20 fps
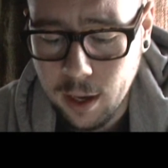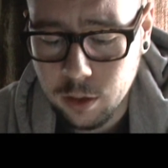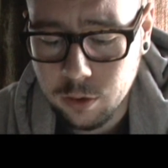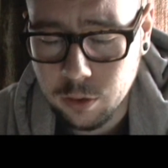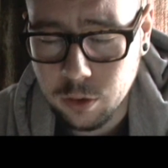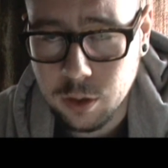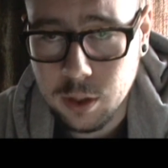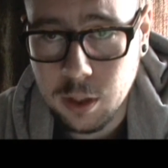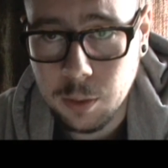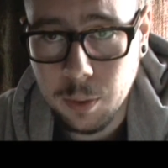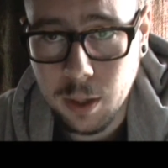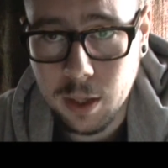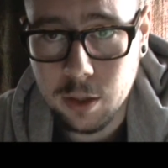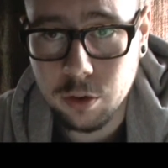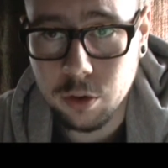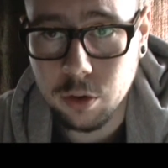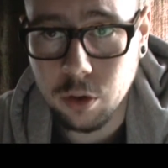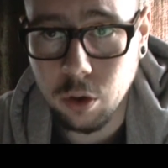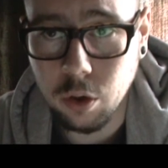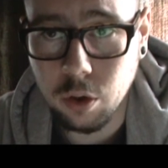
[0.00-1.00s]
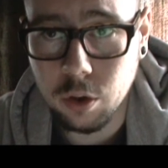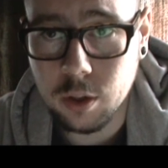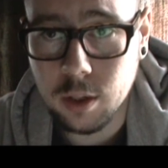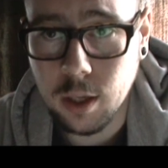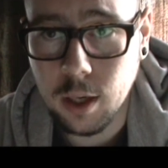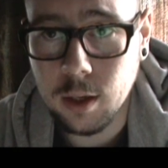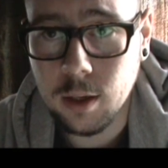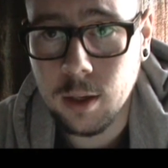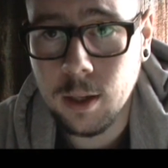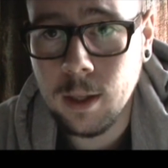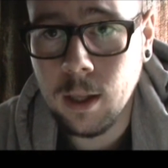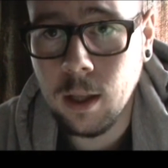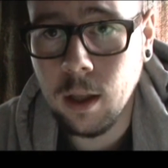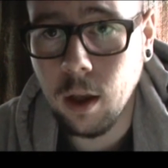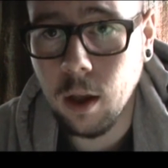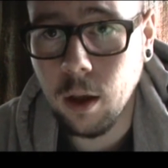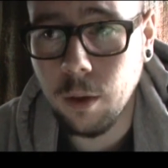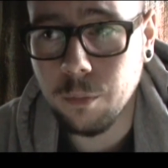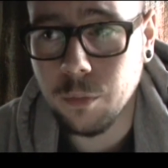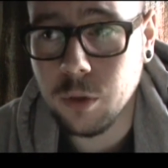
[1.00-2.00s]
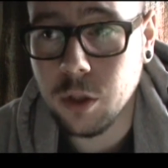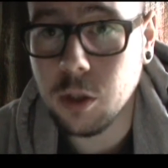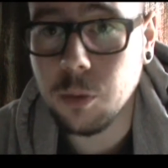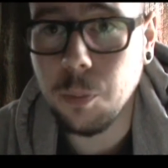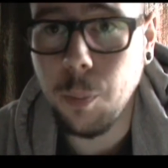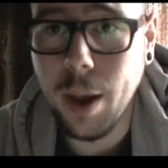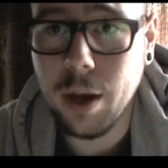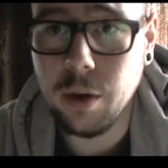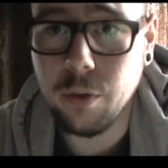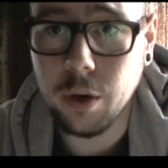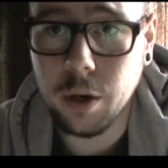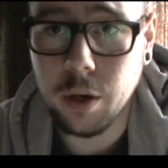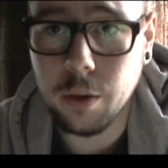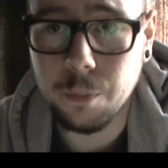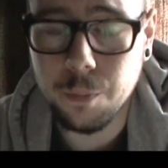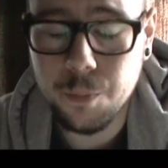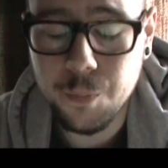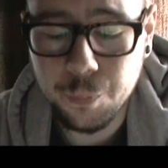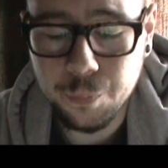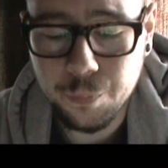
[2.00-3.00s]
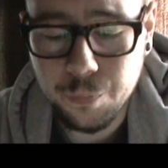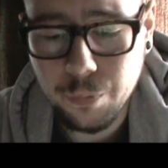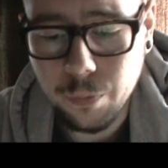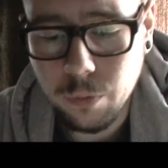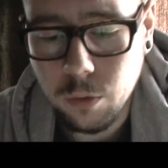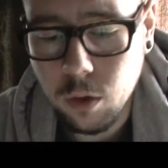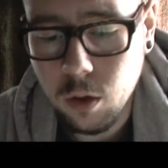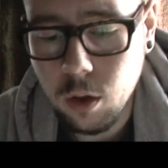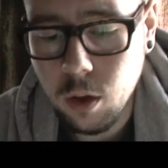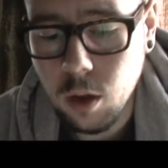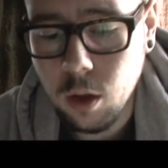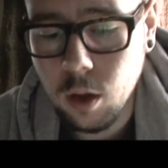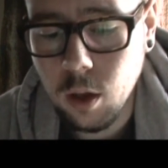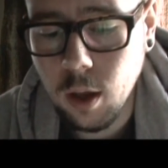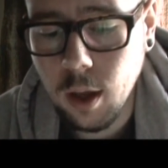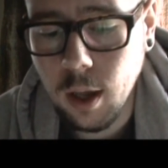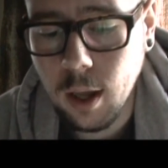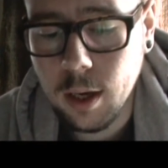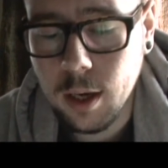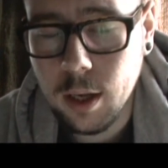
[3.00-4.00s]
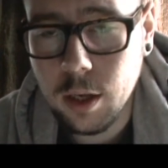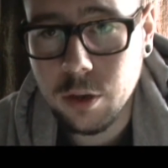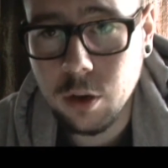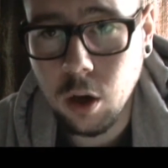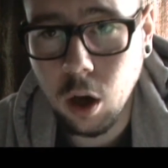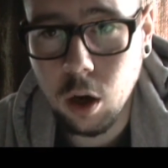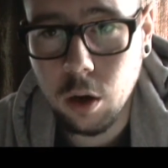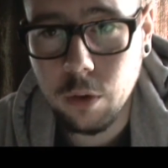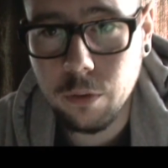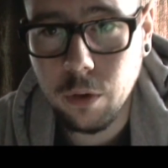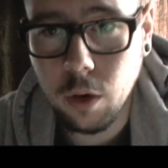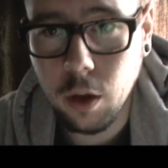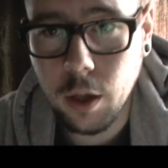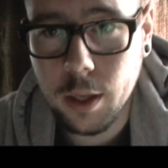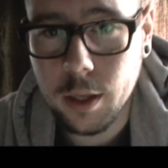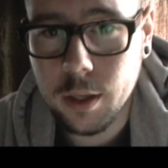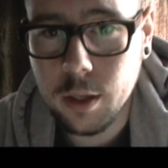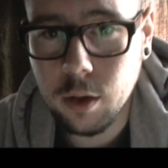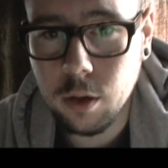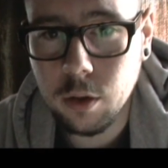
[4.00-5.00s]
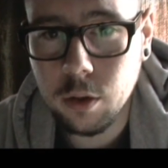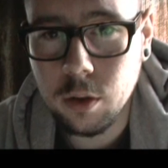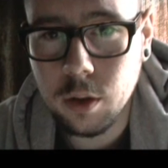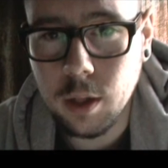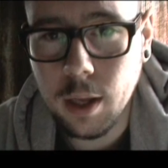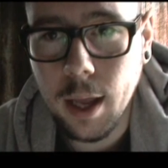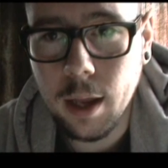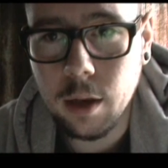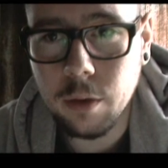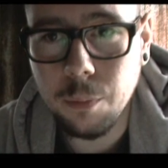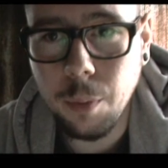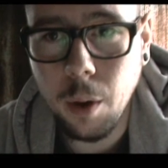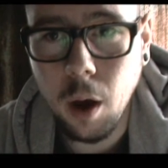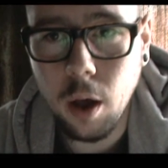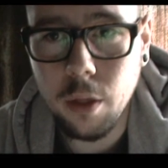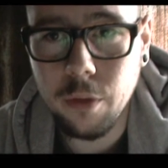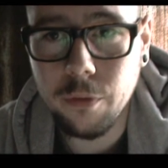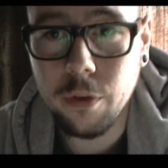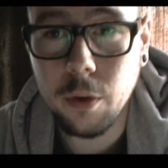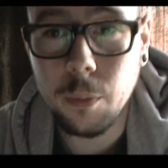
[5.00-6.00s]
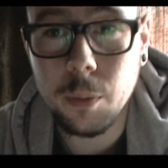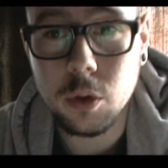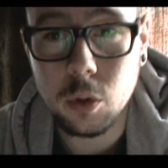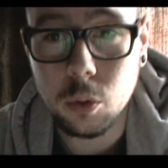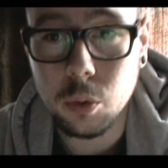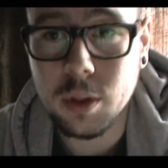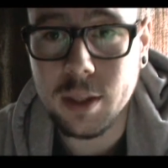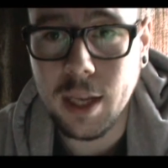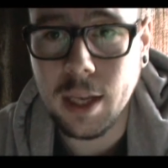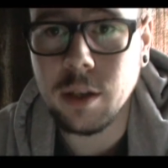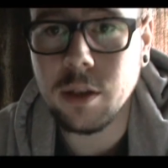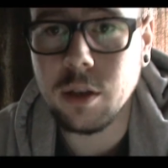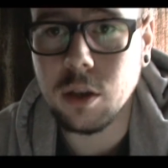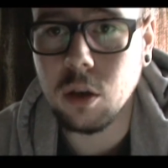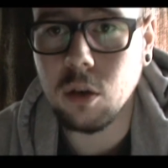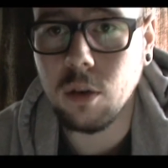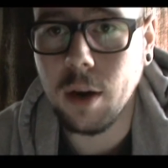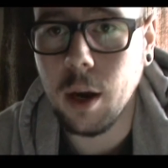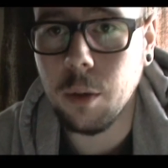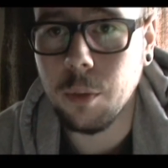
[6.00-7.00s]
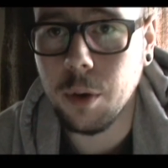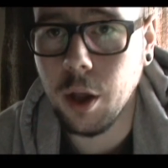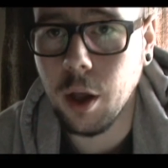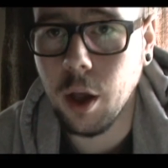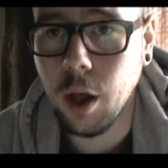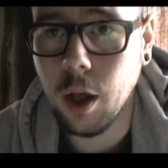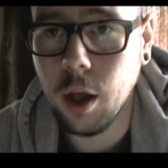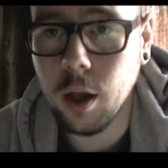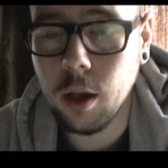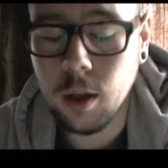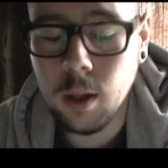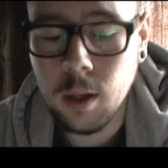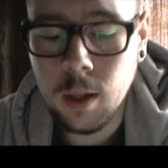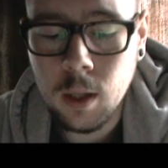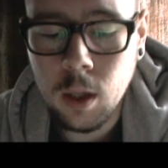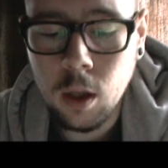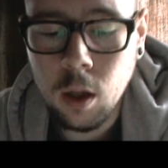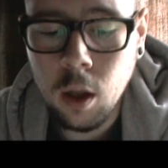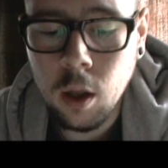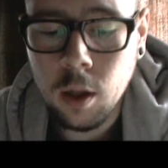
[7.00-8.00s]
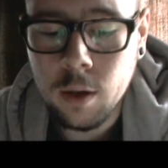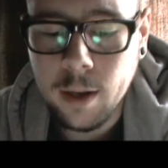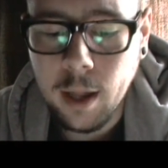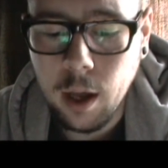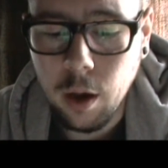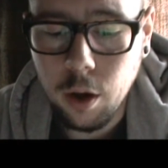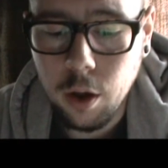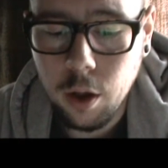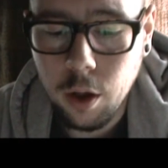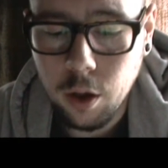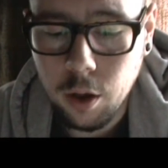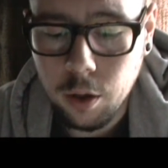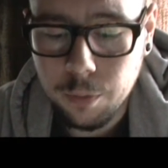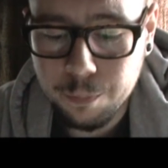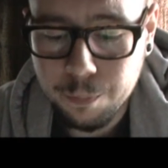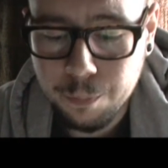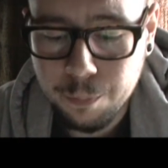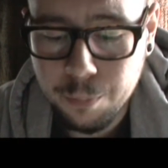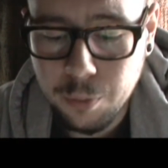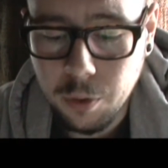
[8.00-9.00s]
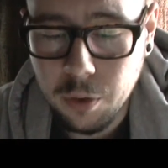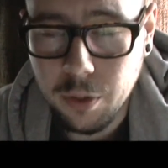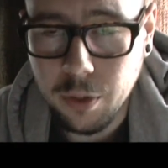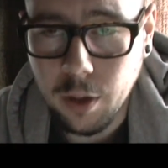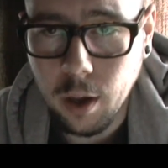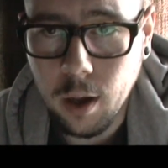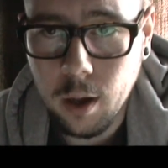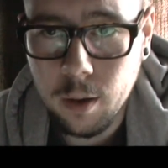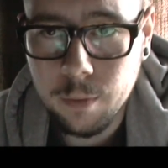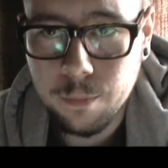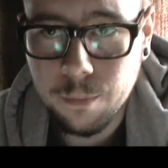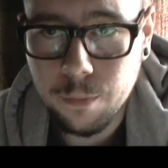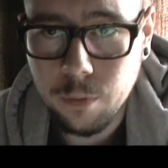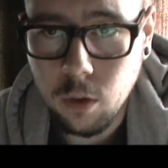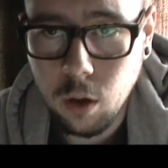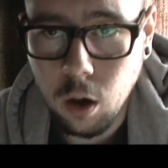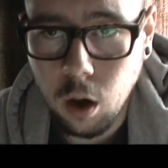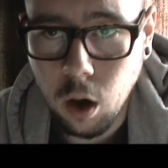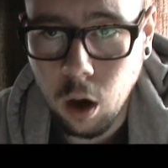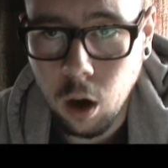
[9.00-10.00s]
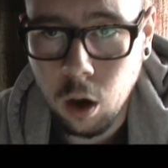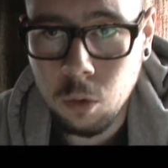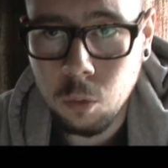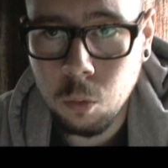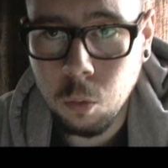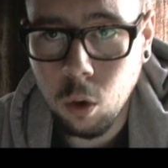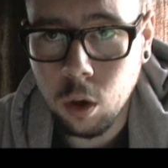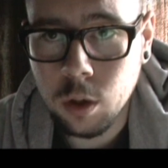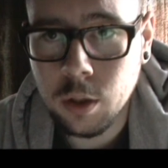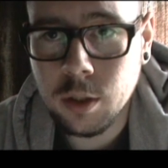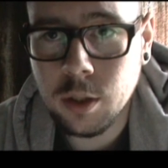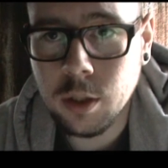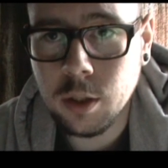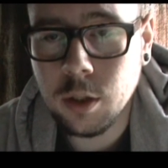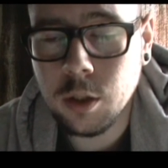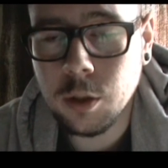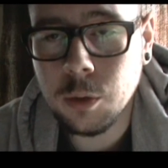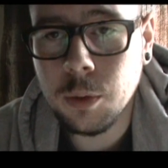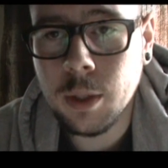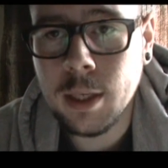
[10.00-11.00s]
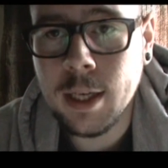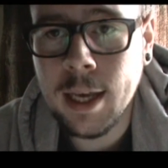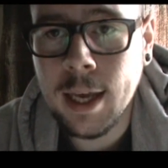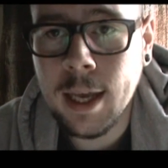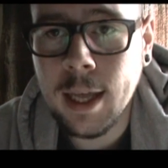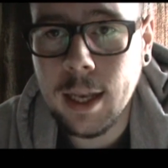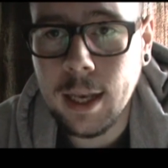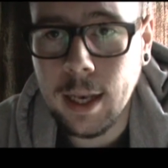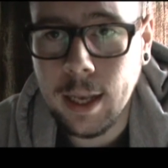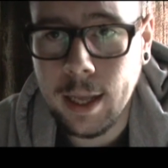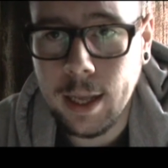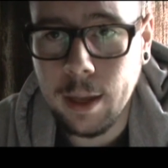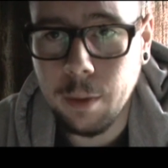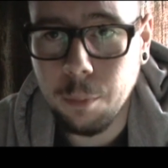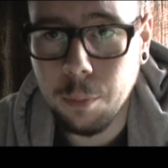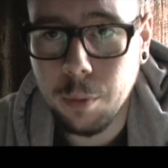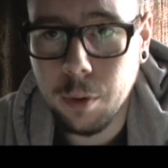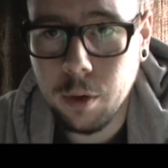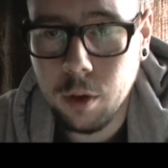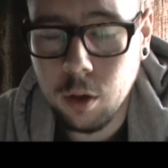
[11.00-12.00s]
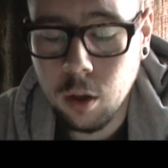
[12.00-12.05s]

actress, she plays a daughter. She's bedridden. And it's kind of like the end part of the film is all centred around her. Now, her brother, I wanted to kill him.